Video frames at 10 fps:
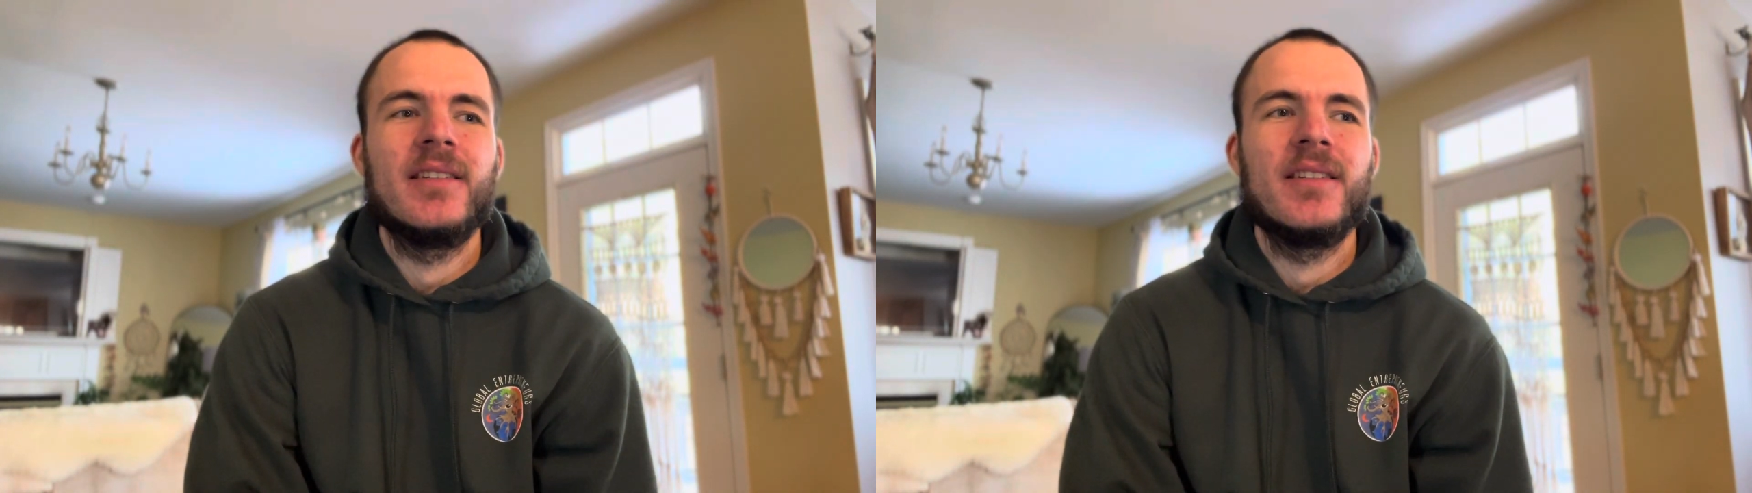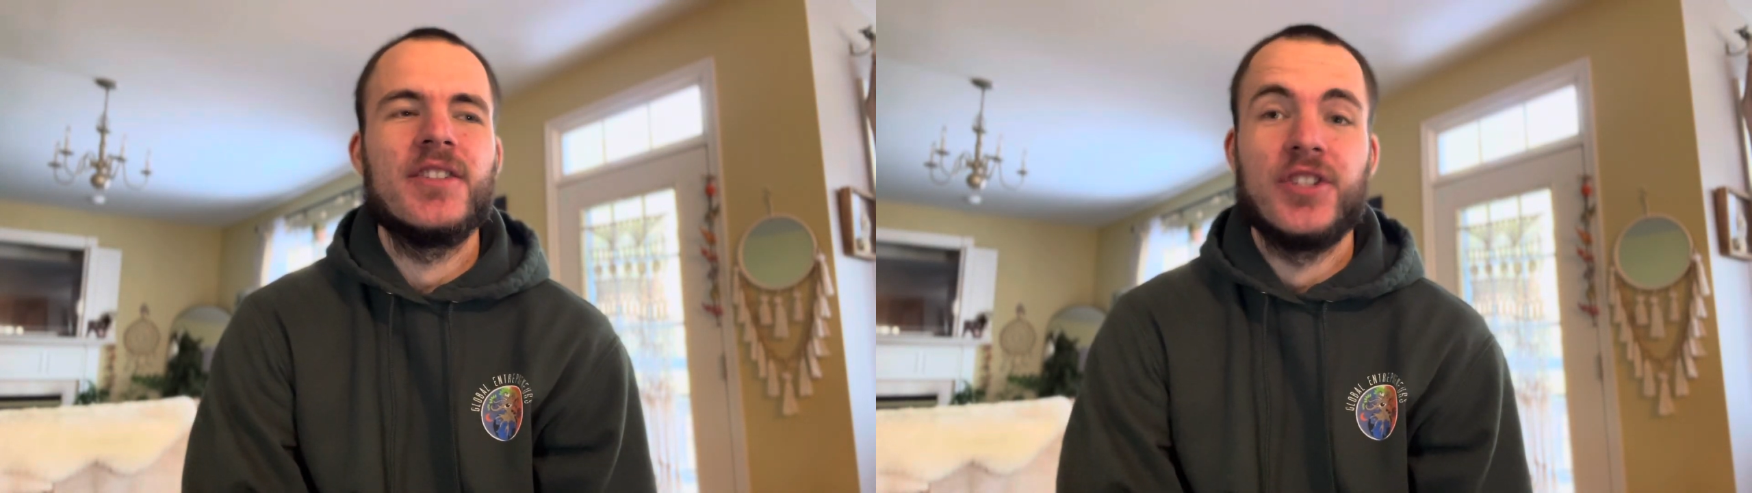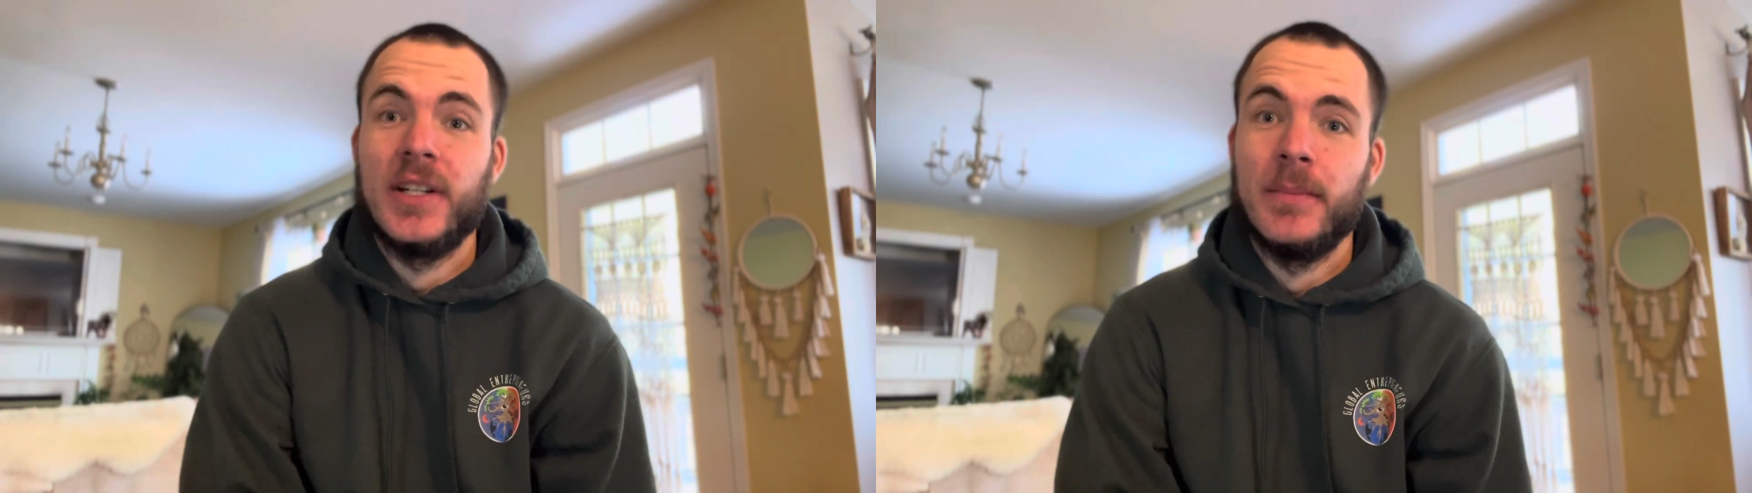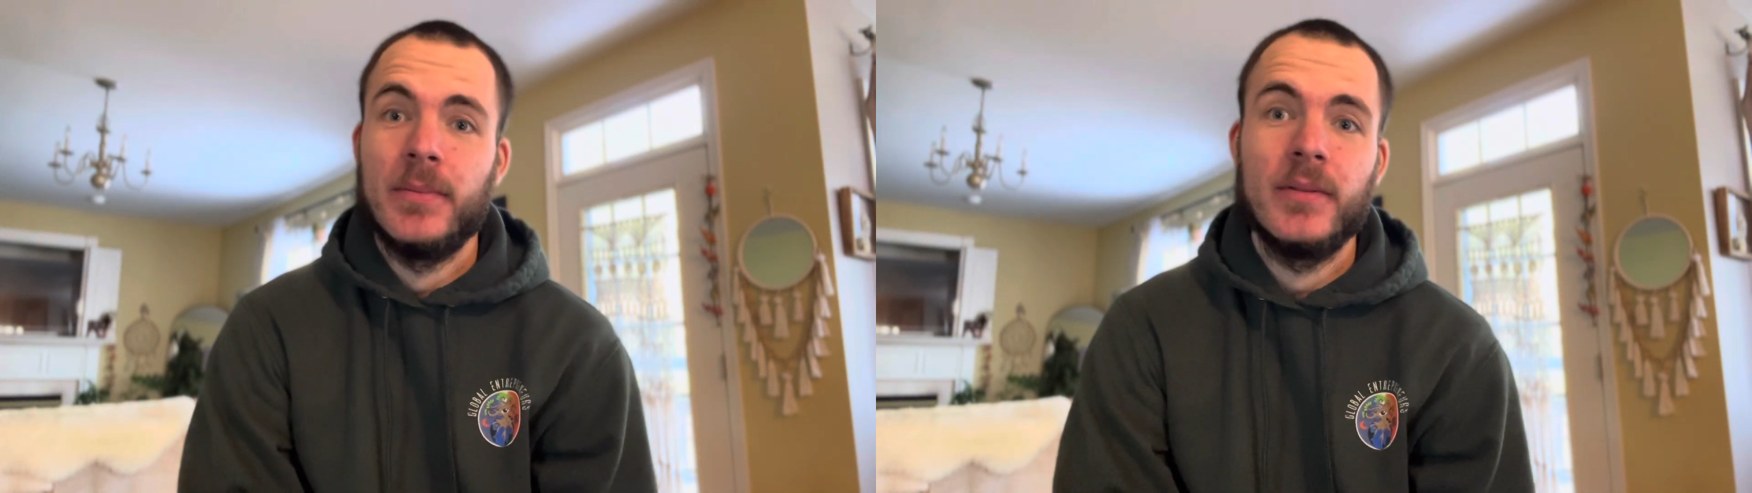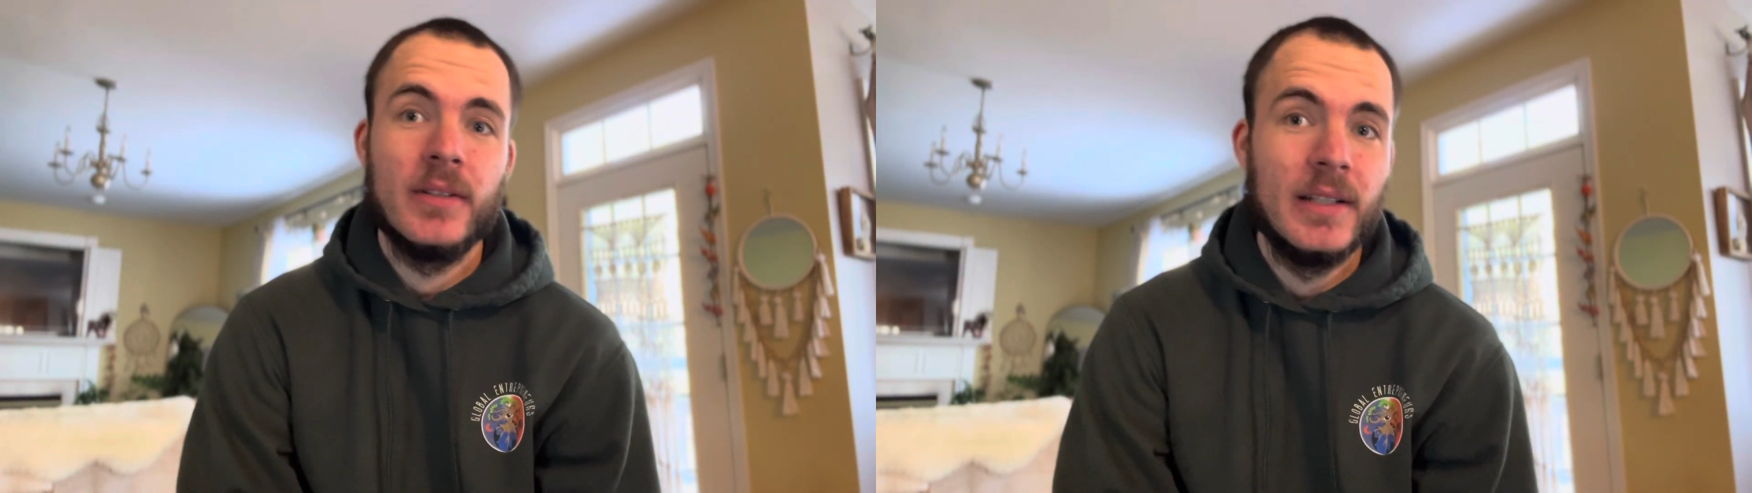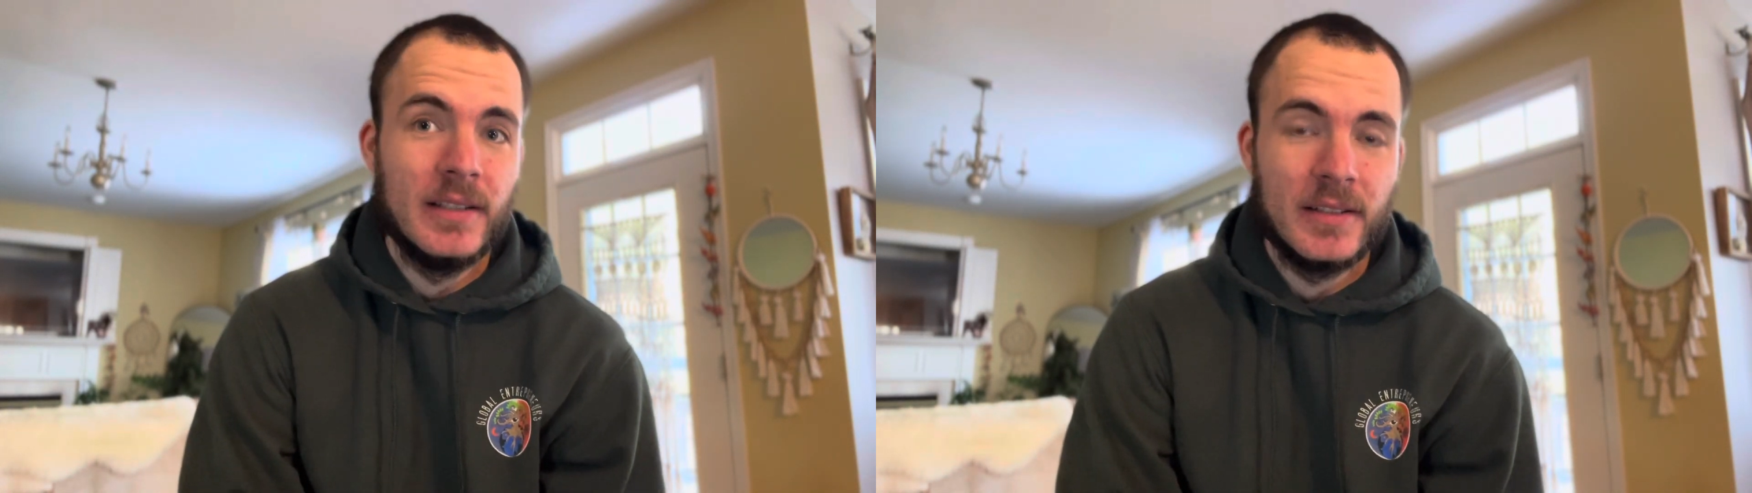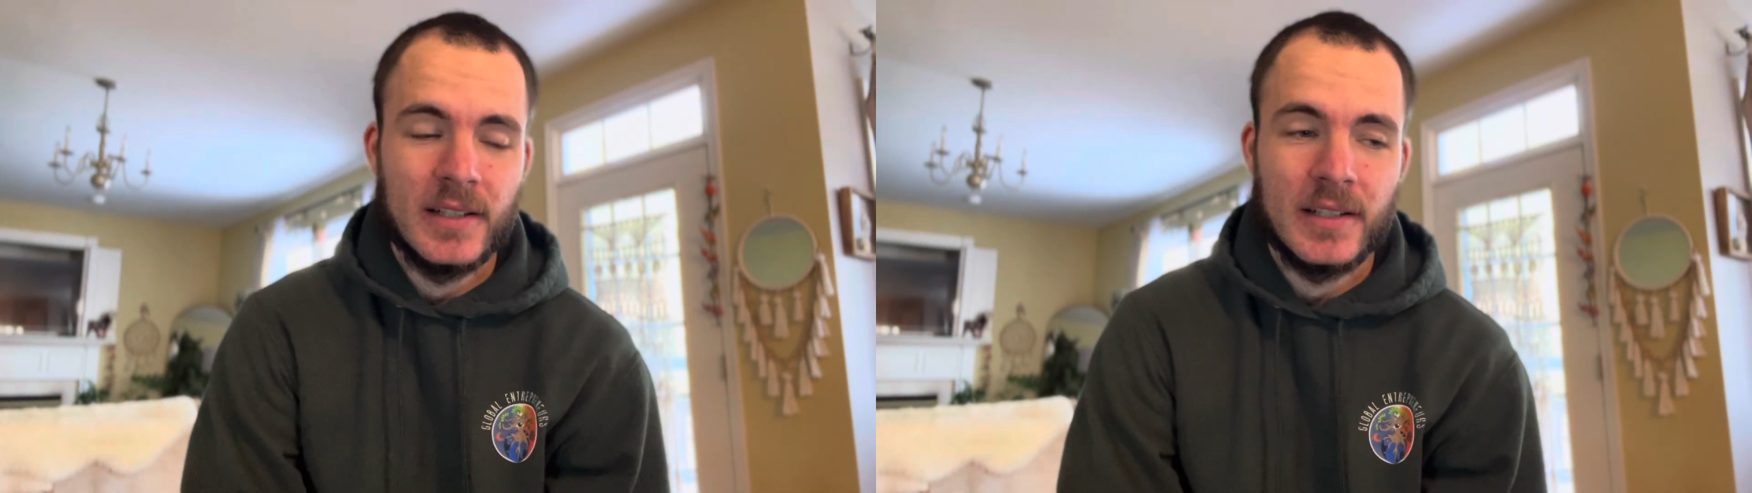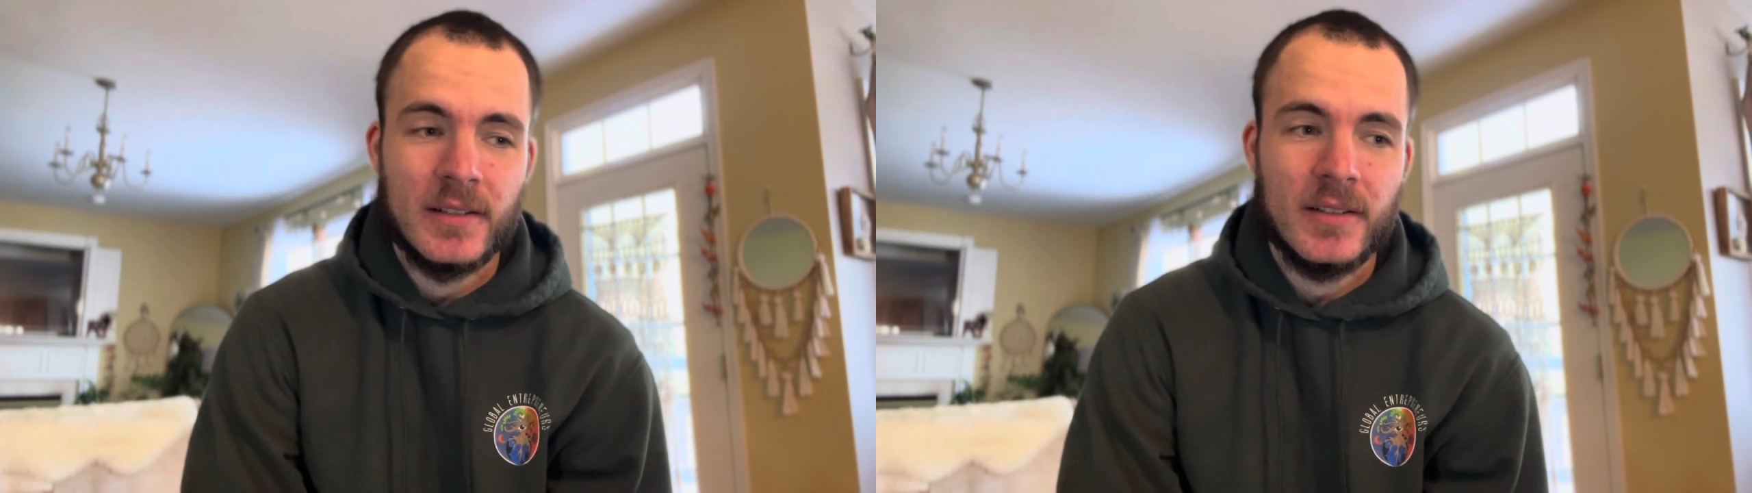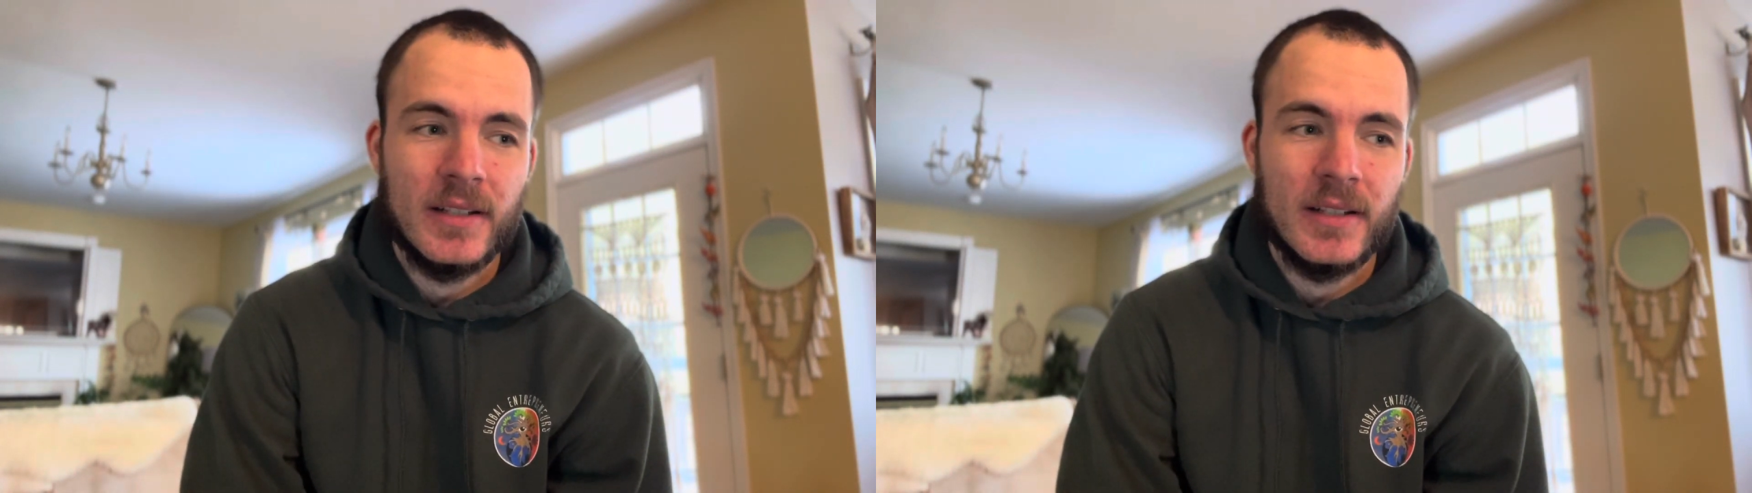sheep in a sense.